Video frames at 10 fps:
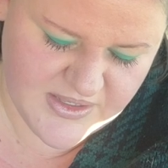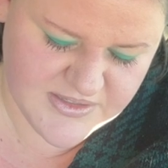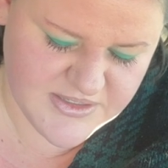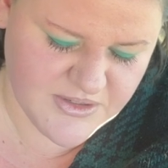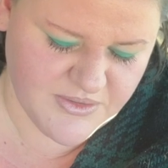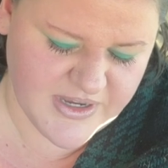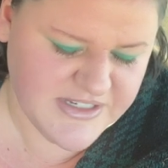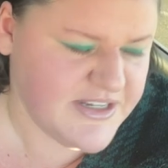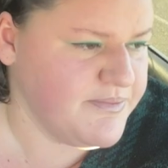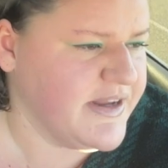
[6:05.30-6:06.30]
So I
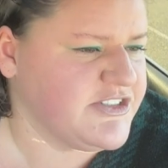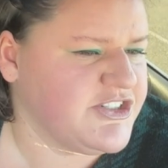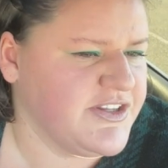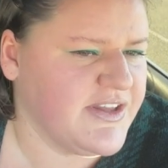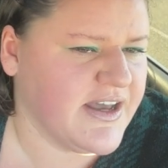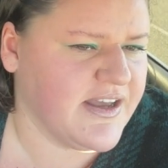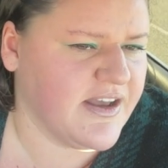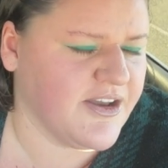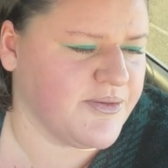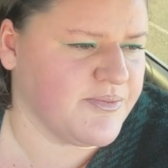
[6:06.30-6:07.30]
did mention that
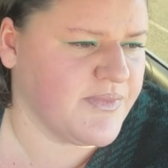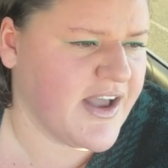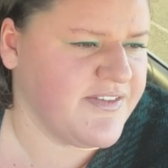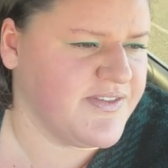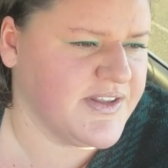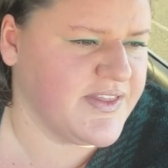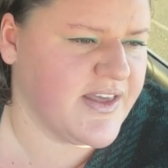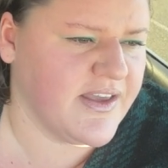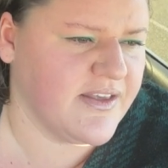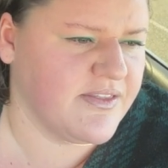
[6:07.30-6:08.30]
I felt that
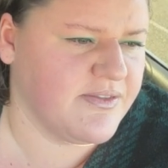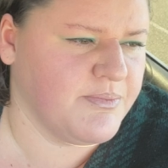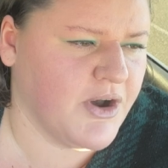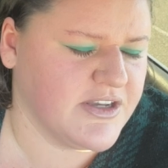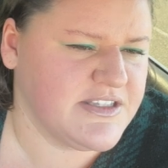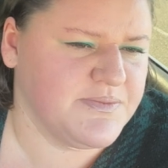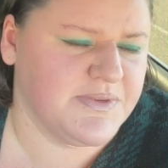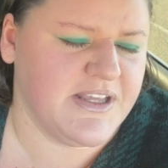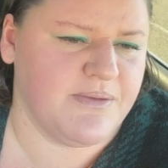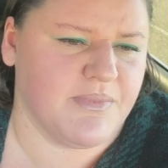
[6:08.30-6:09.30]

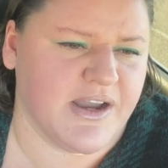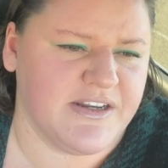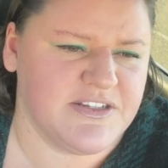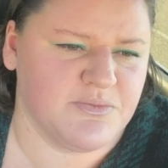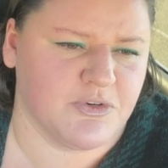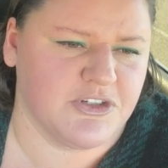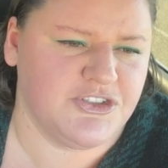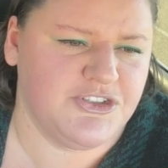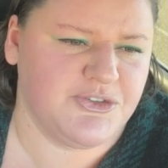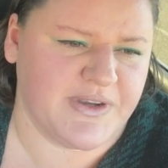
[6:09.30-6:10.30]
possibly mine is more
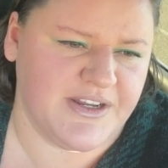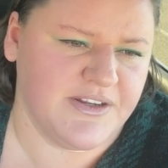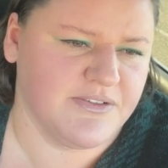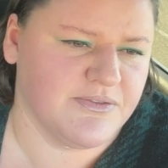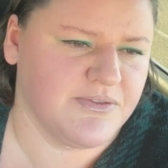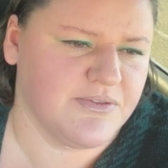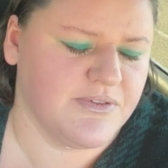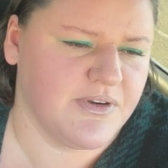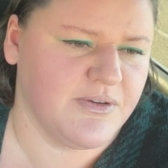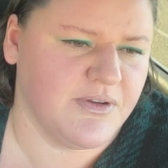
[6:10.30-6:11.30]
joint,
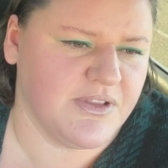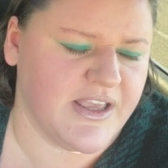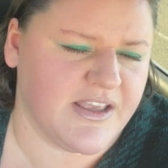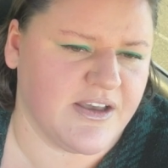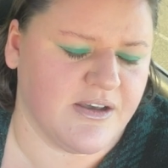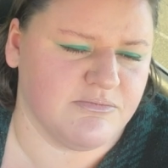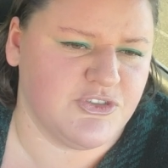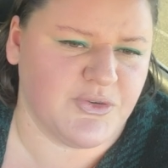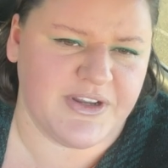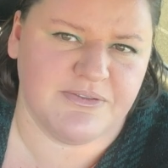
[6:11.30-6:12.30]
like,
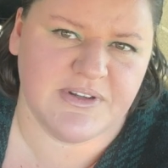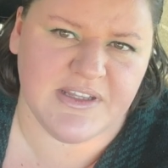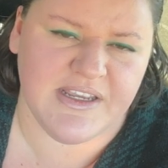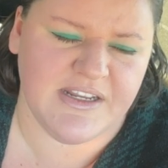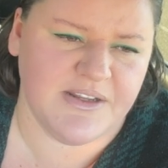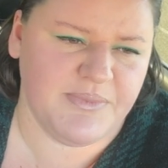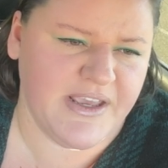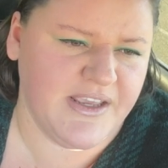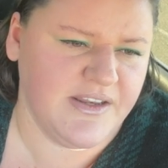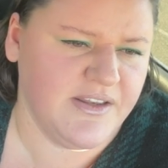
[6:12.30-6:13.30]
joint-related
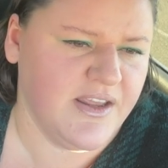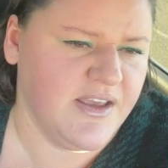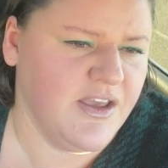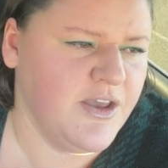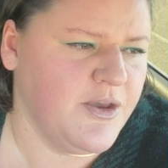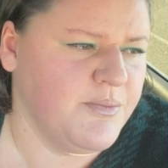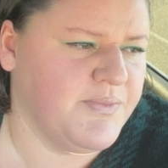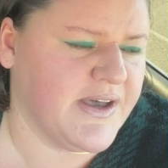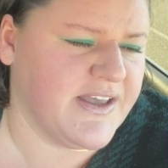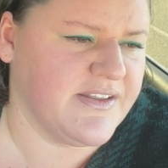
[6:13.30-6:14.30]
pain.
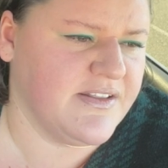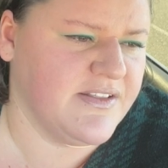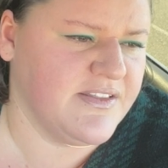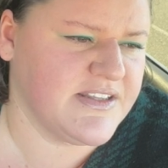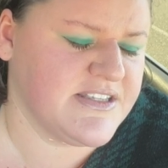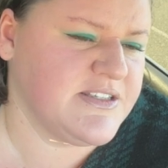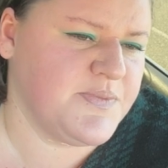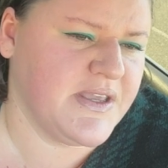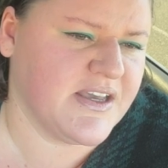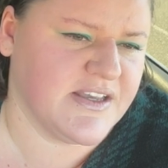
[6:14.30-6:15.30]
But this is
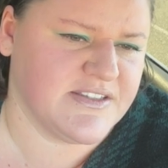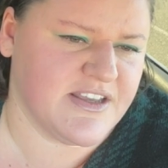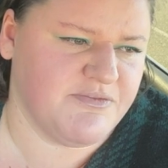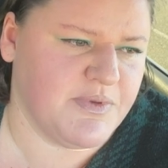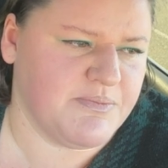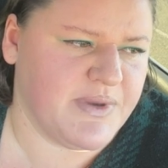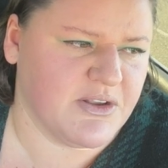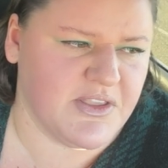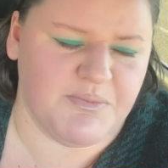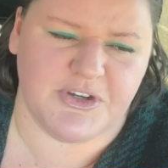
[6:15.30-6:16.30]
because I've been
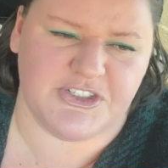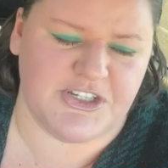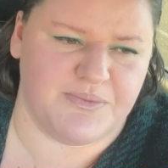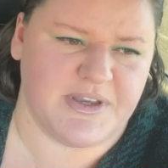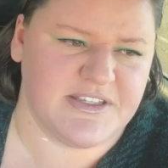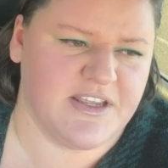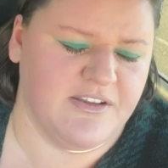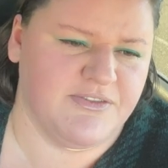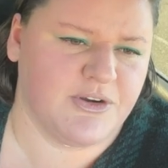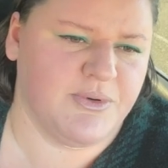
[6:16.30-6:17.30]
barely pushing
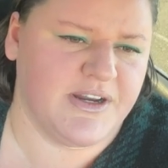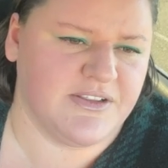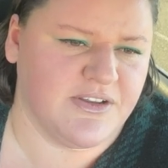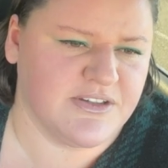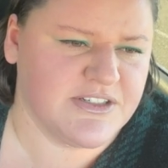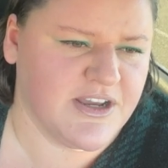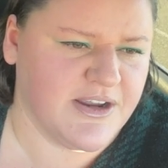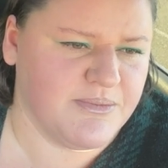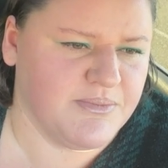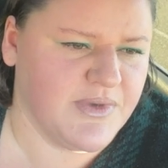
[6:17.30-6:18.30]
myself for quite a long
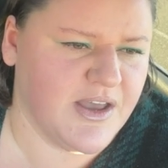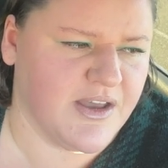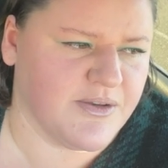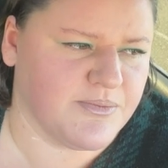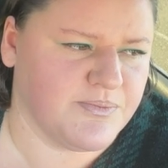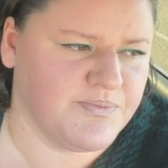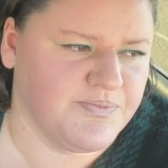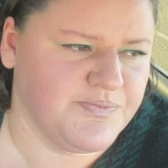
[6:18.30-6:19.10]
time.